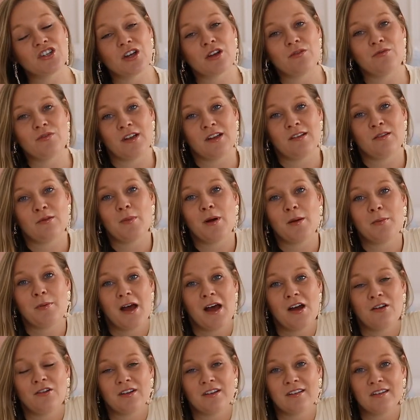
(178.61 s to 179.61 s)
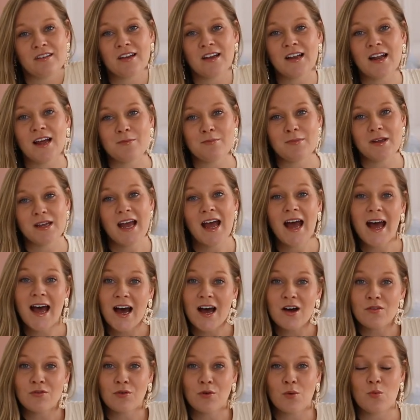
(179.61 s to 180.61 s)
to convince my parents to let me
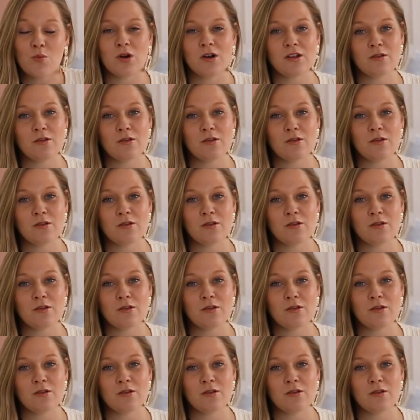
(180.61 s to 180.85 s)
have one